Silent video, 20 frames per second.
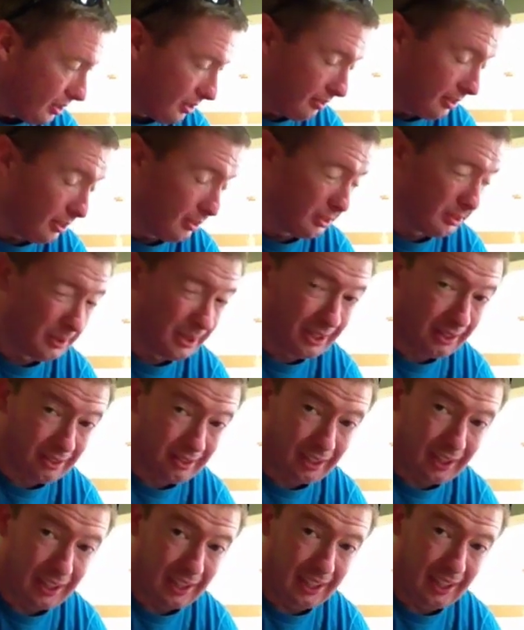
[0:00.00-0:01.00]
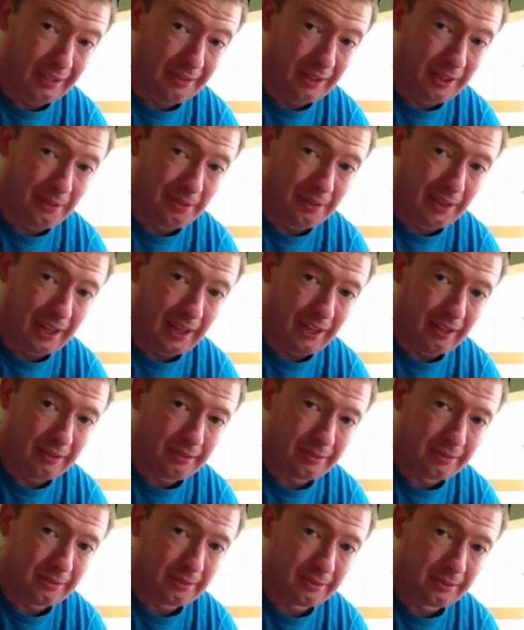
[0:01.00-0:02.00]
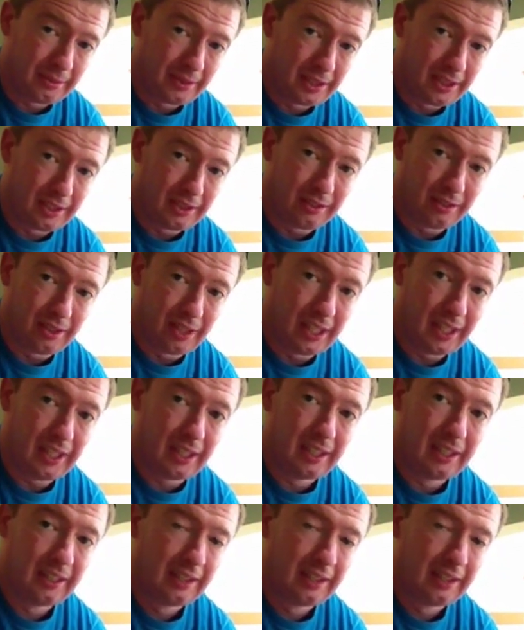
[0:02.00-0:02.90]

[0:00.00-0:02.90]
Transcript: review is about 3.5 out of 5, which isn't great.